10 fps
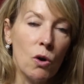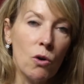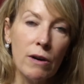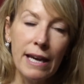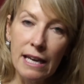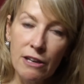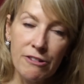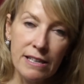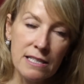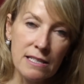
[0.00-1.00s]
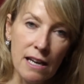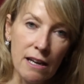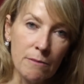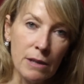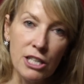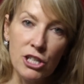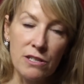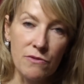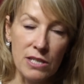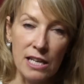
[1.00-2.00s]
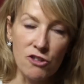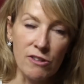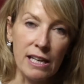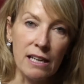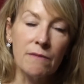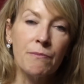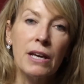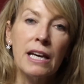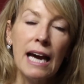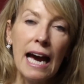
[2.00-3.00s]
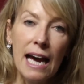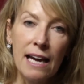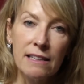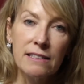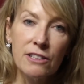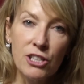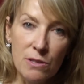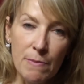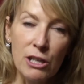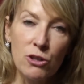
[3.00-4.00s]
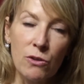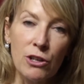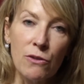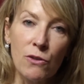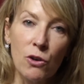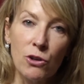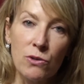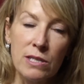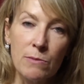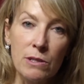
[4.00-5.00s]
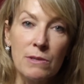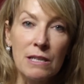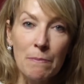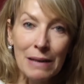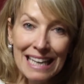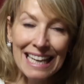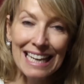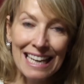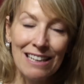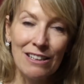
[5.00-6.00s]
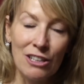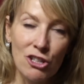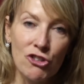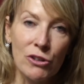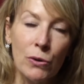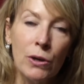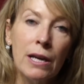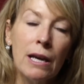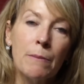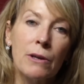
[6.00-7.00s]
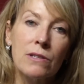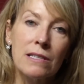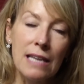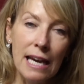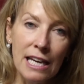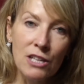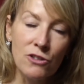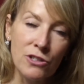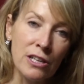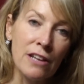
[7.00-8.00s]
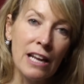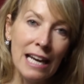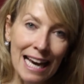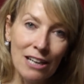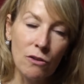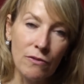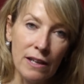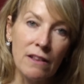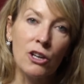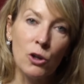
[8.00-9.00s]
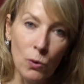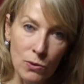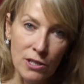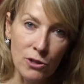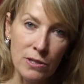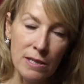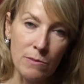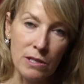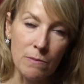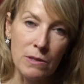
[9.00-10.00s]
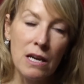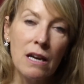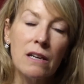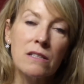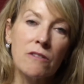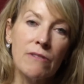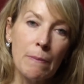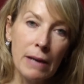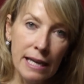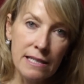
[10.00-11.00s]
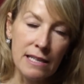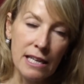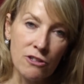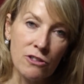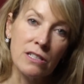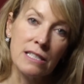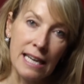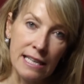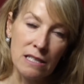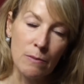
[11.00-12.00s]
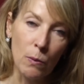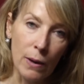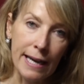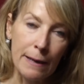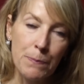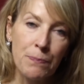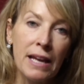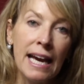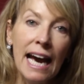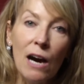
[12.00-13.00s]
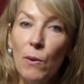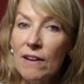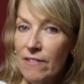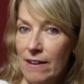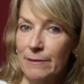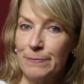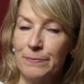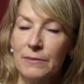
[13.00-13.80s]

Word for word: or increased um, additions of Sandrena and just make sure that you've got your symptoms completely under control because it's estrogen and the lack of it that causes your symptoms. So replacing estrogen takes them away. However,